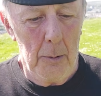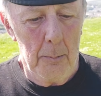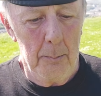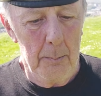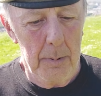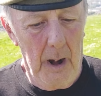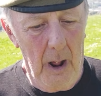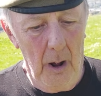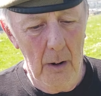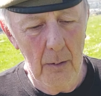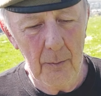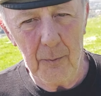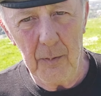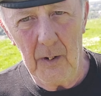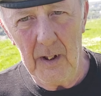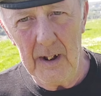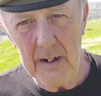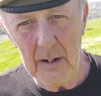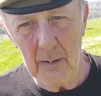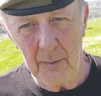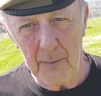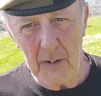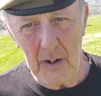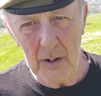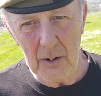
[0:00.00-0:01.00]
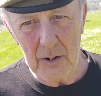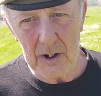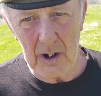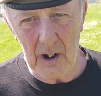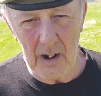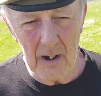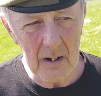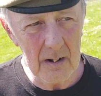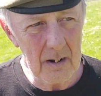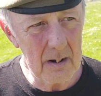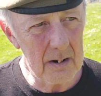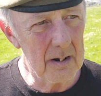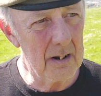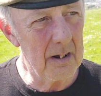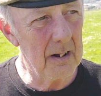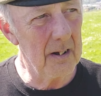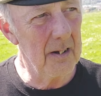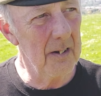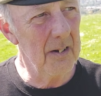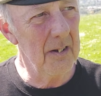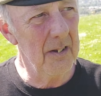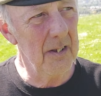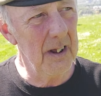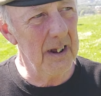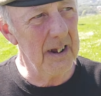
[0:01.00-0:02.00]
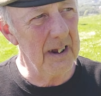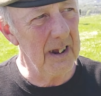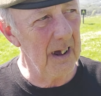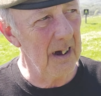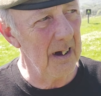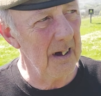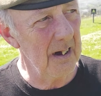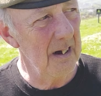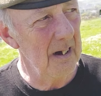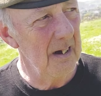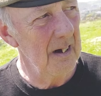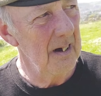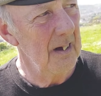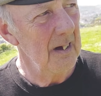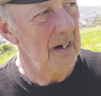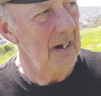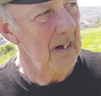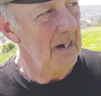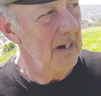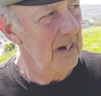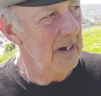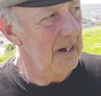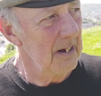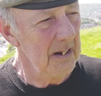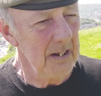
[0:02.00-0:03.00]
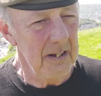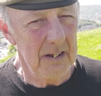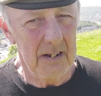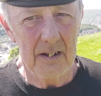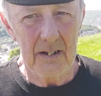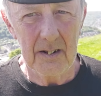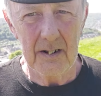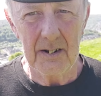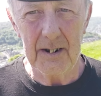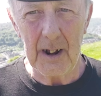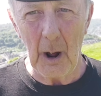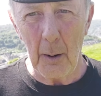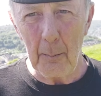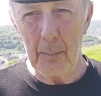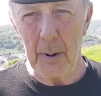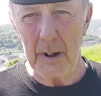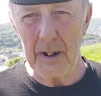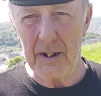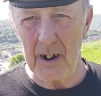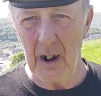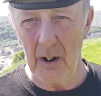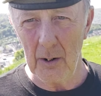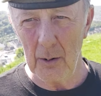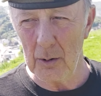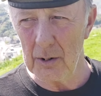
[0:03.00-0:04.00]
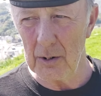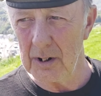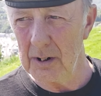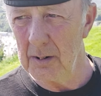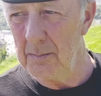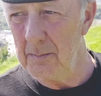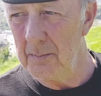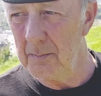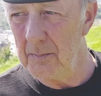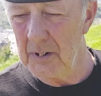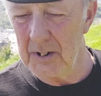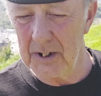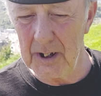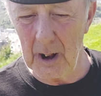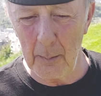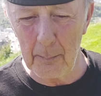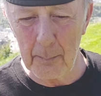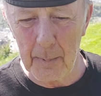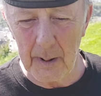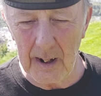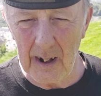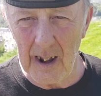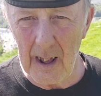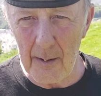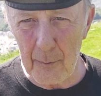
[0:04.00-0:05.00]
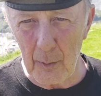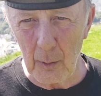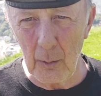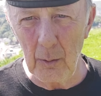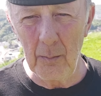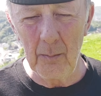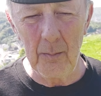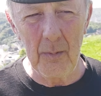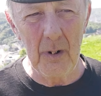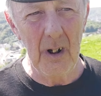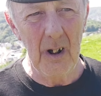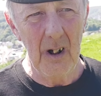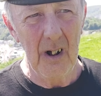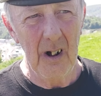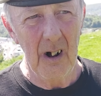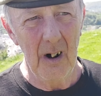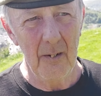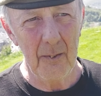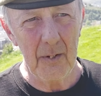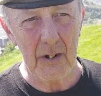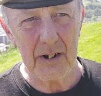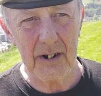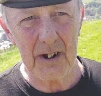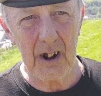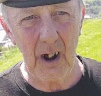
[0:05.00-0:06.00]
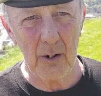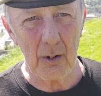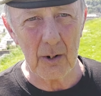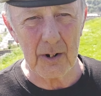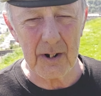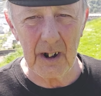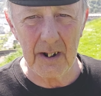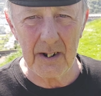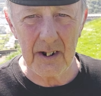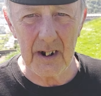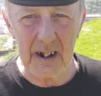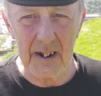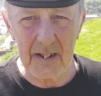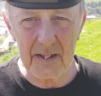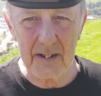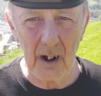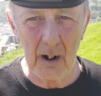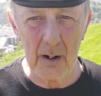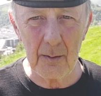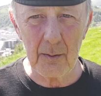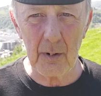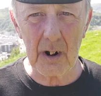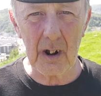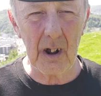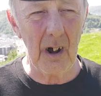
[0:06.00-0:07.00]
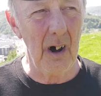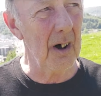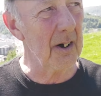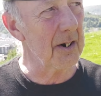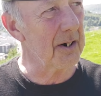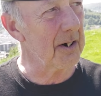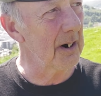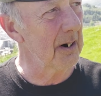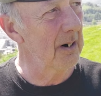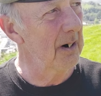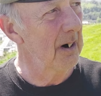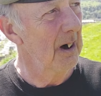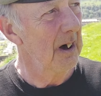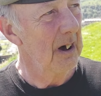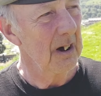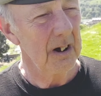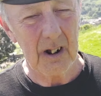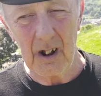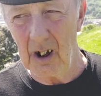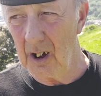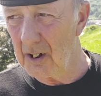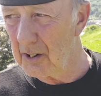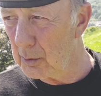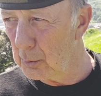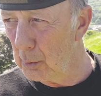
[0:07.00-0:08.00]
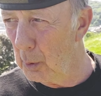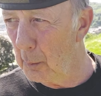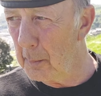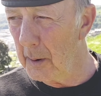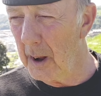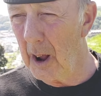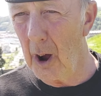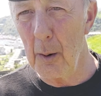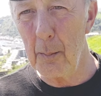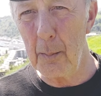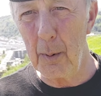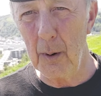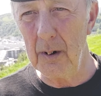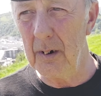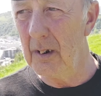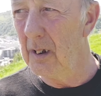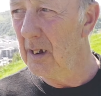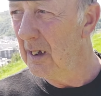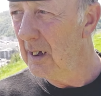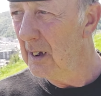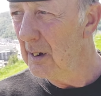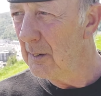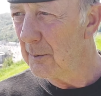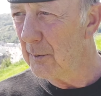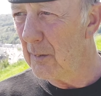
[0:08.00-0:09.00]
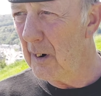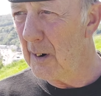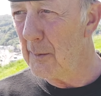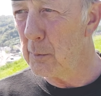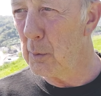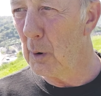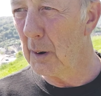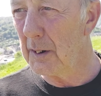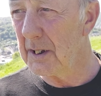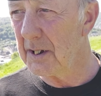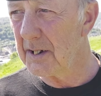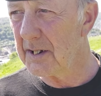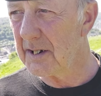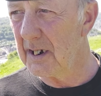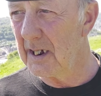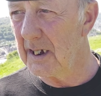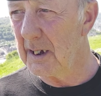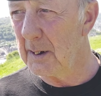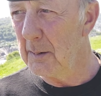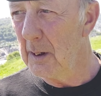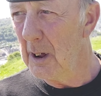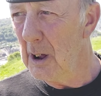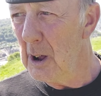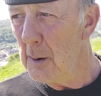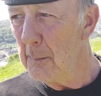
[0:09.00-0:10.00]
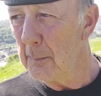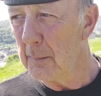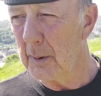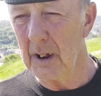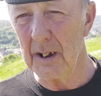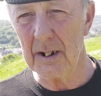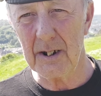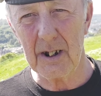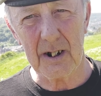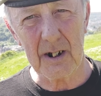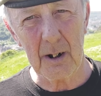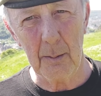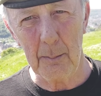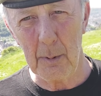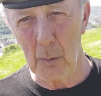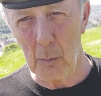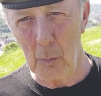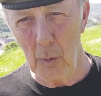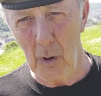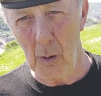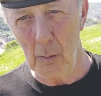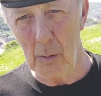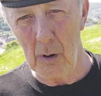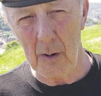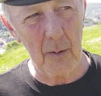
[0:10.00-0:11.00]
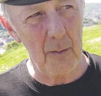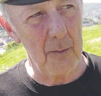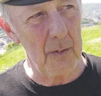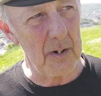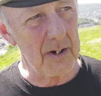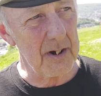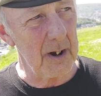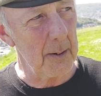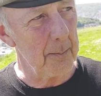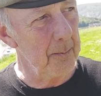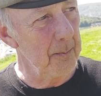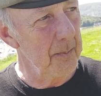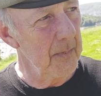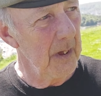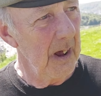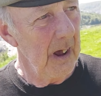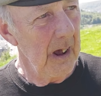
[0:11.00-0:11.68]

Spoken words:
But hopefully in the future, the Dumpy tunnels, the Dumpy level of the tunnels underneath Dover Castle will be open for everyone to see, because it's going to be well worth a visit.